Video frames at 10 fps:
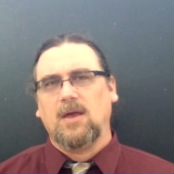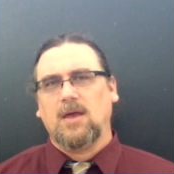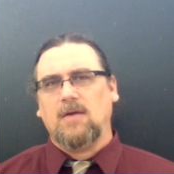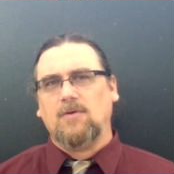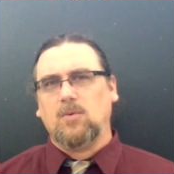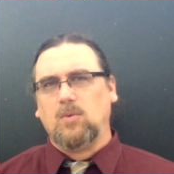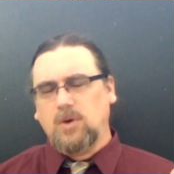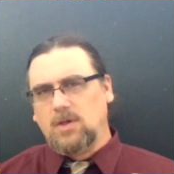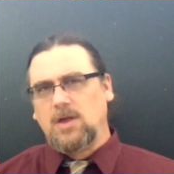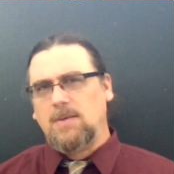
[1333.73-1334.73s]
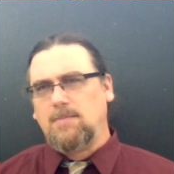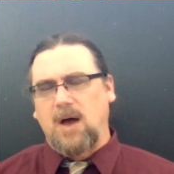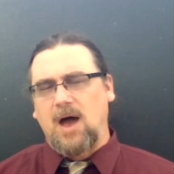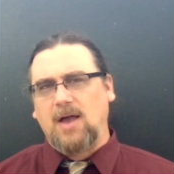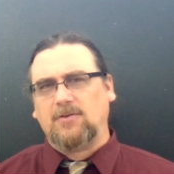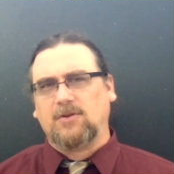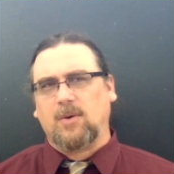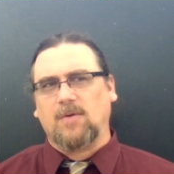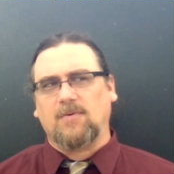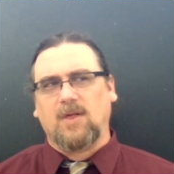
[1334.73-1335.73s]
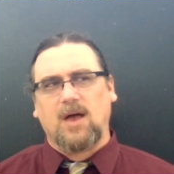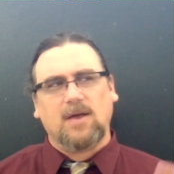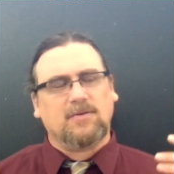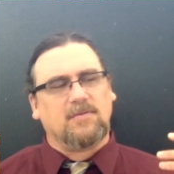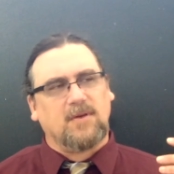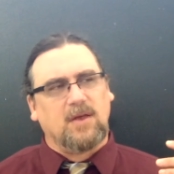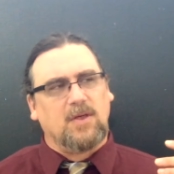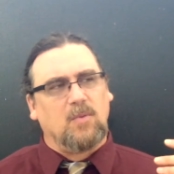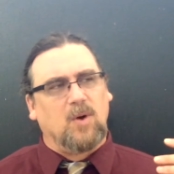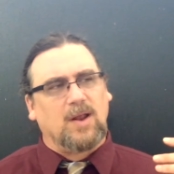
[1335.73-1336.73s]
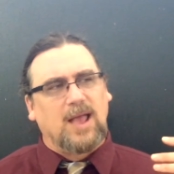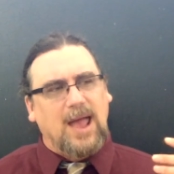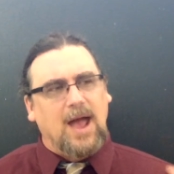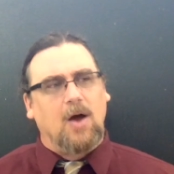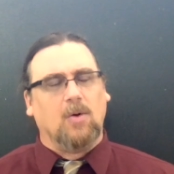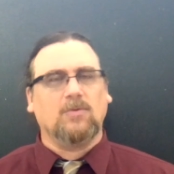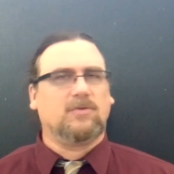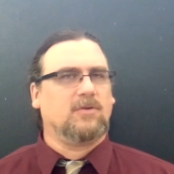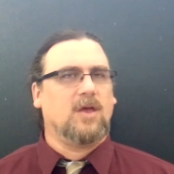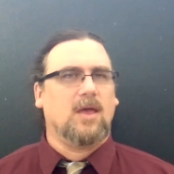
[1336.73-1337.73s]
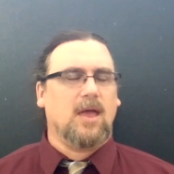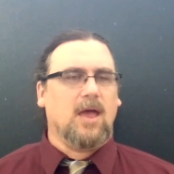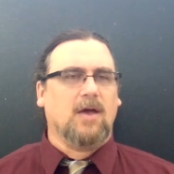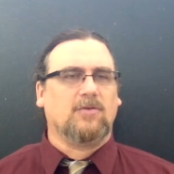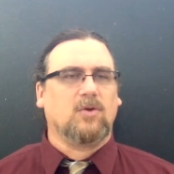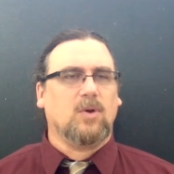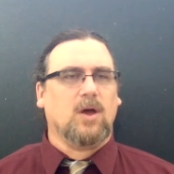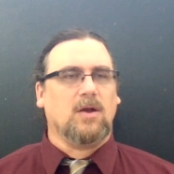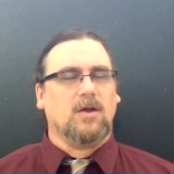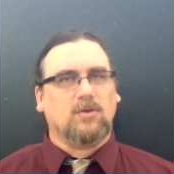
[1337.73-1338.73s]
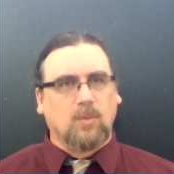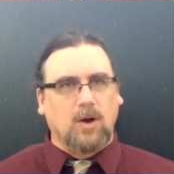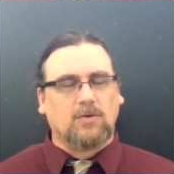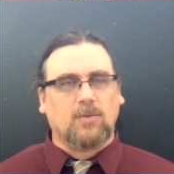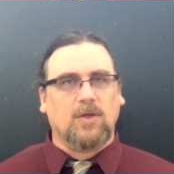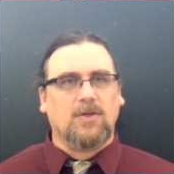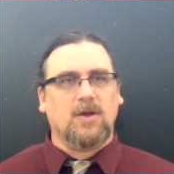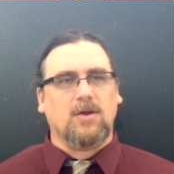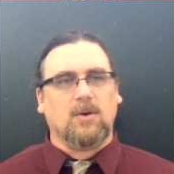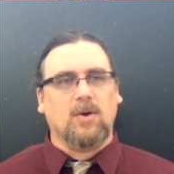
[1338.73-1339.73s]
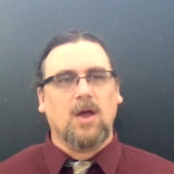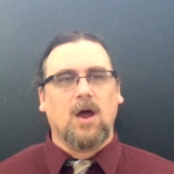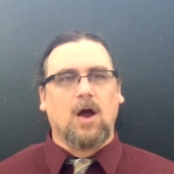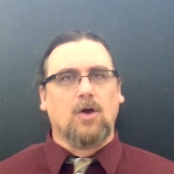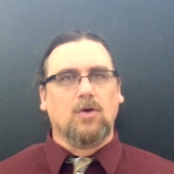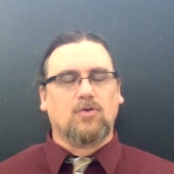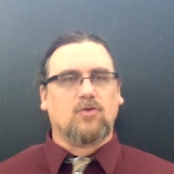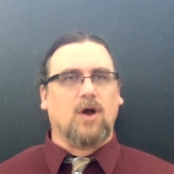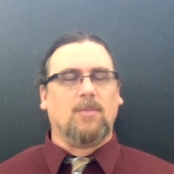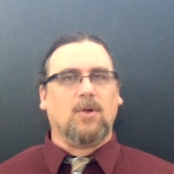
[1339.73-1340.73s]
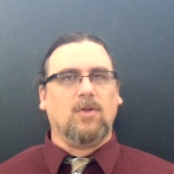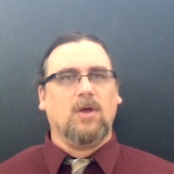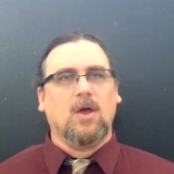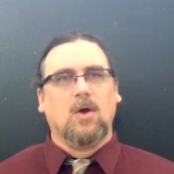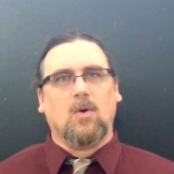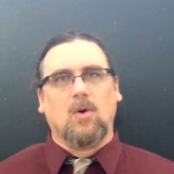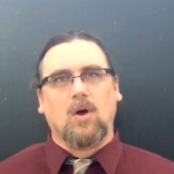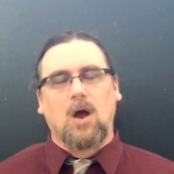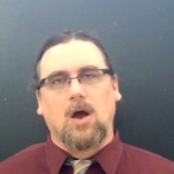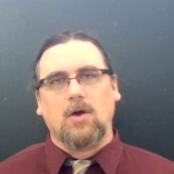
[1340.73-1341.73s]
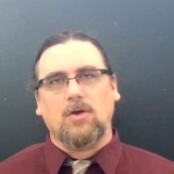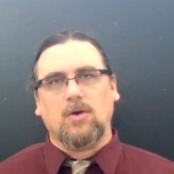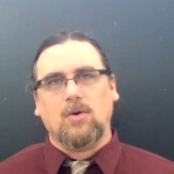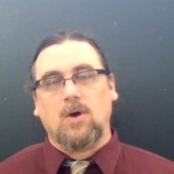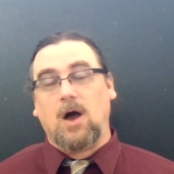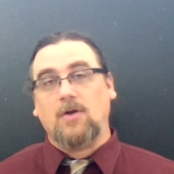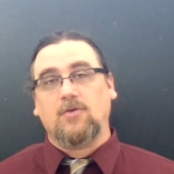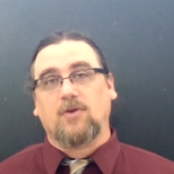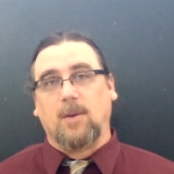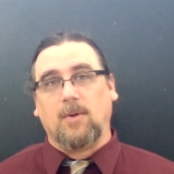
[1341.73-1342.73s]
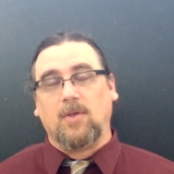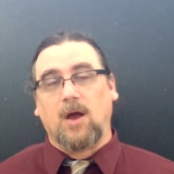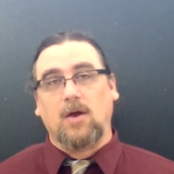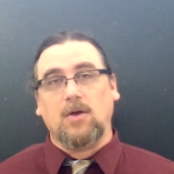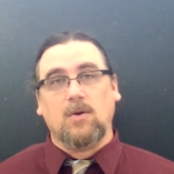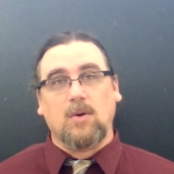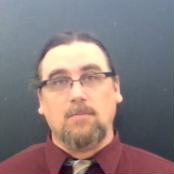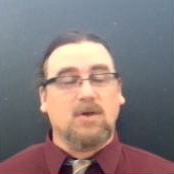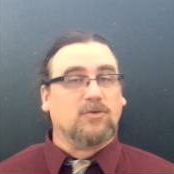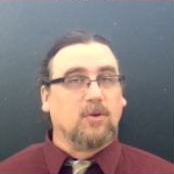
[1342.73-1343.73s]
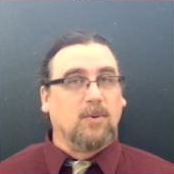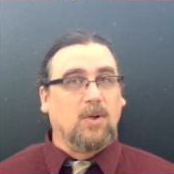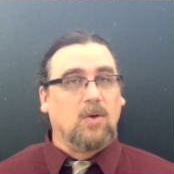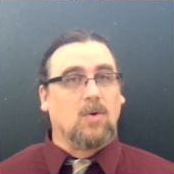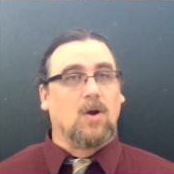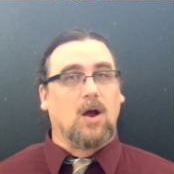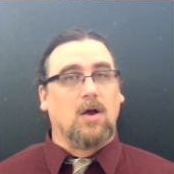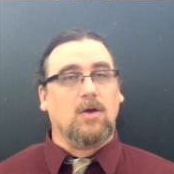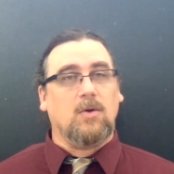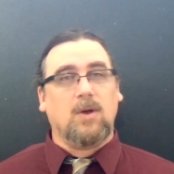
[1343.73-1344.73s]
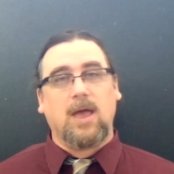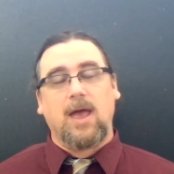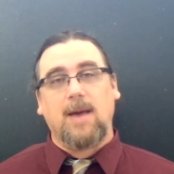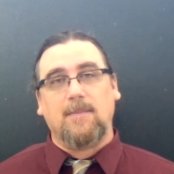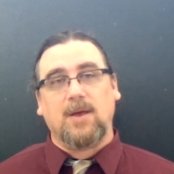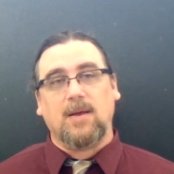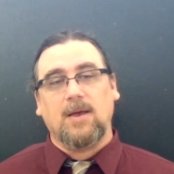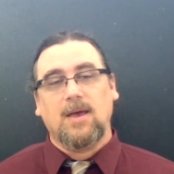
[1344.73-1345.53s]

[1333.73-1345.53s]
If you really buy Stoic philosophy, then what counts as good is what's within you. Are you troubled or are you untroubled? Are you miserable or are you happy?